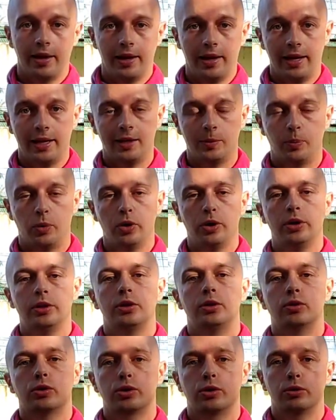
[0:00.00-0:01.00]
Eighth
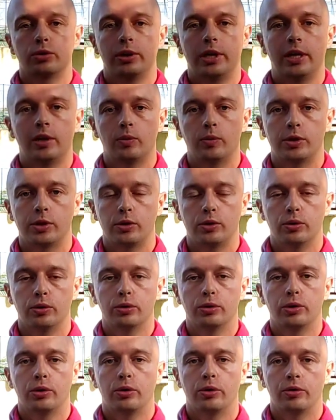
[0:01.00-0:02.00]
point, you should take with
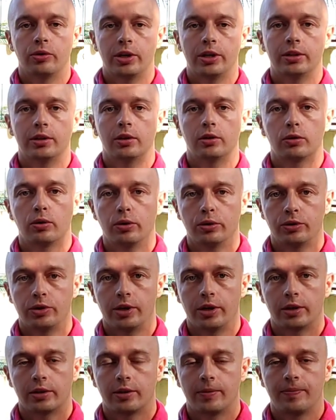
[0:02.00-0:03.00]
you your rental
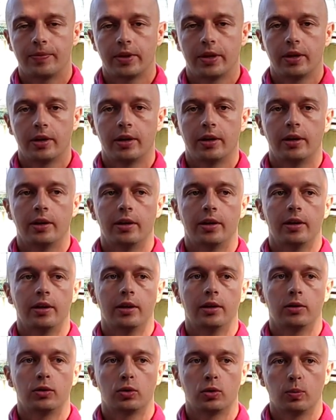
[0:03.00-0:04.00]
contract
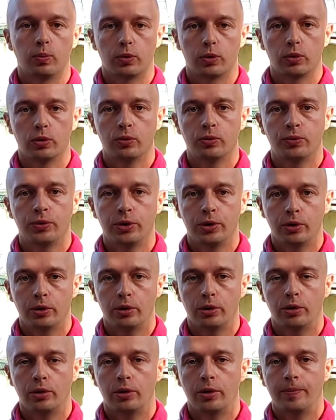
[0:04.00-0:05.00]
to prove
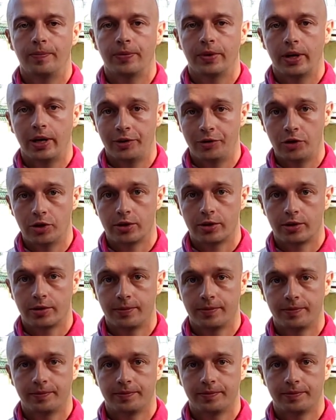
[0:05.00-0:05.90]
your address.